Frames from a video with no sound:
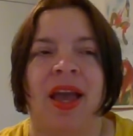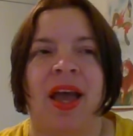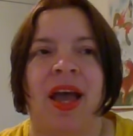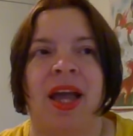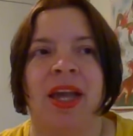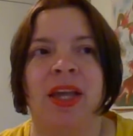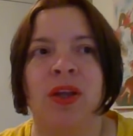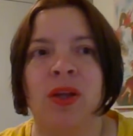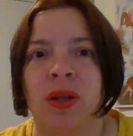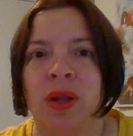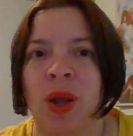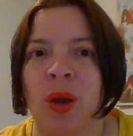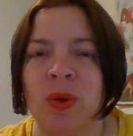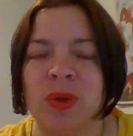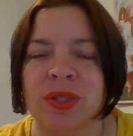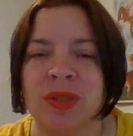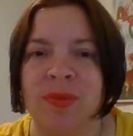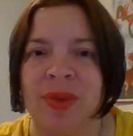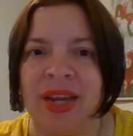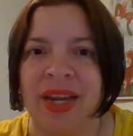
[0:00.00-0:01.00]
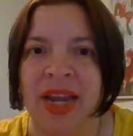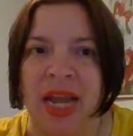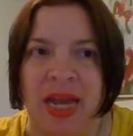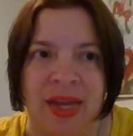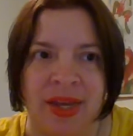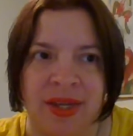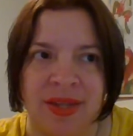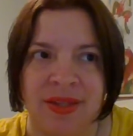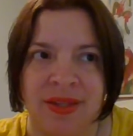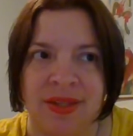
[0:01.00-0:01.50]
I closed my
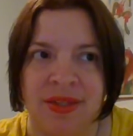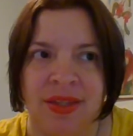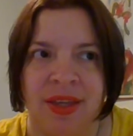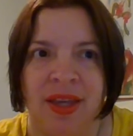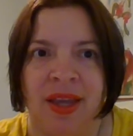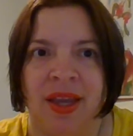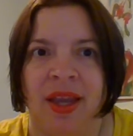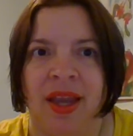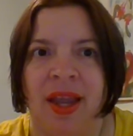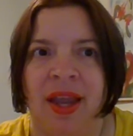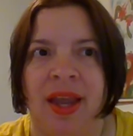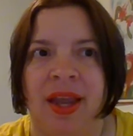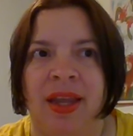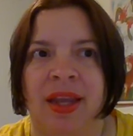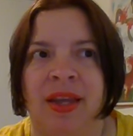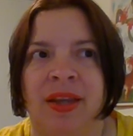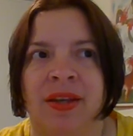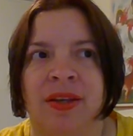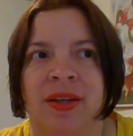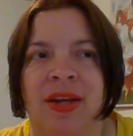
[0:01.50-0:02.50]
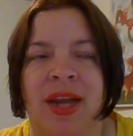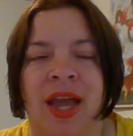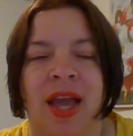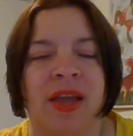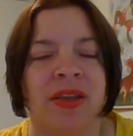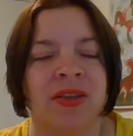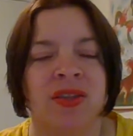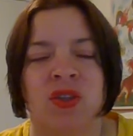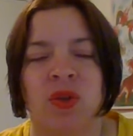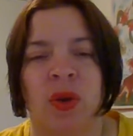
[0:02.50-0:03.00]
eyes and
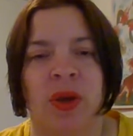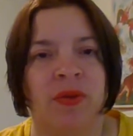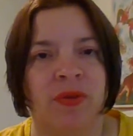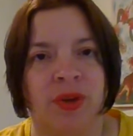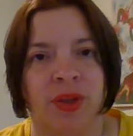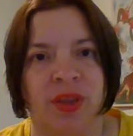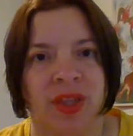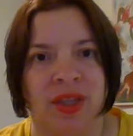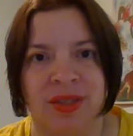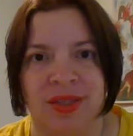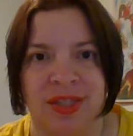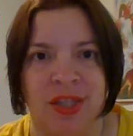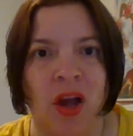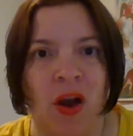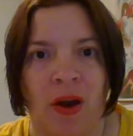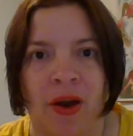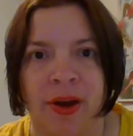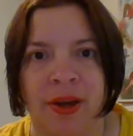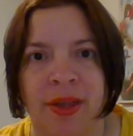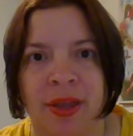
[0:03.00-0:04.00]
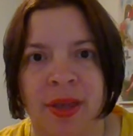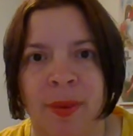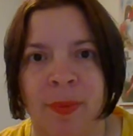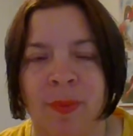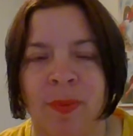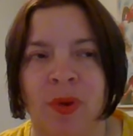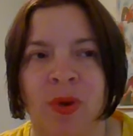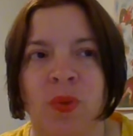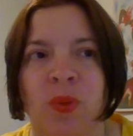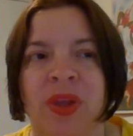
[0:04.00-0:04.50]
I saw everything dark,
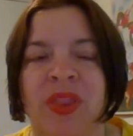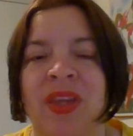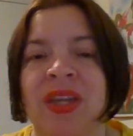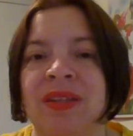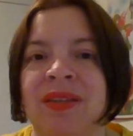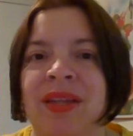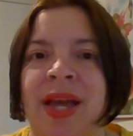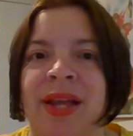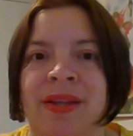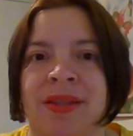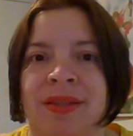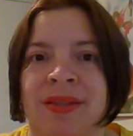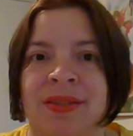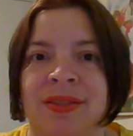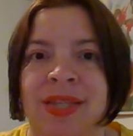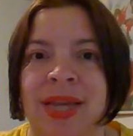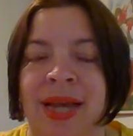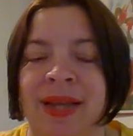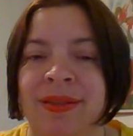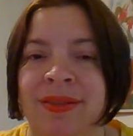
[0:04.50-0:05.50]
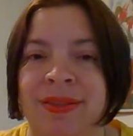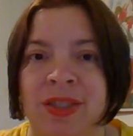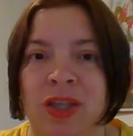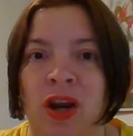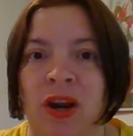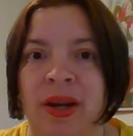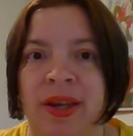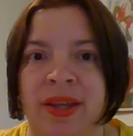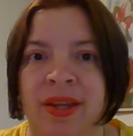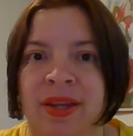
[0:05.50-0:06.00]
but within that
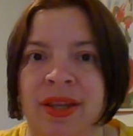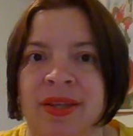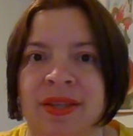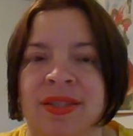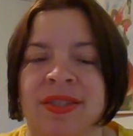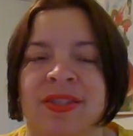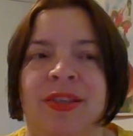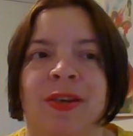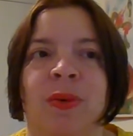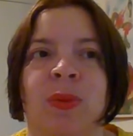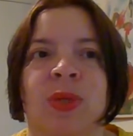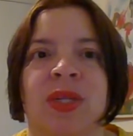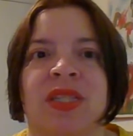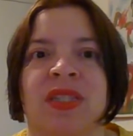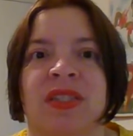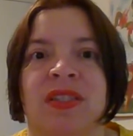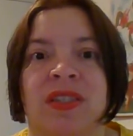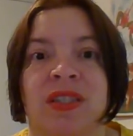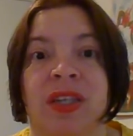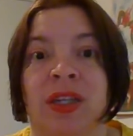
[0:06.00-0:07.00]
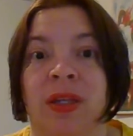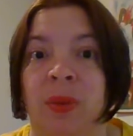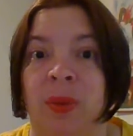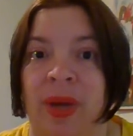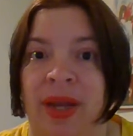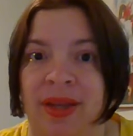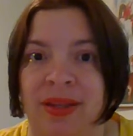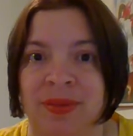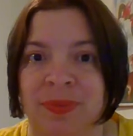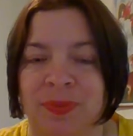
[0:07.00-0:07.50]
darkness, there was a
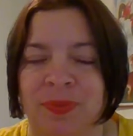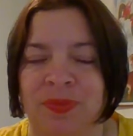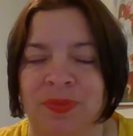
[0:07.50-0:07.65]
silhouette.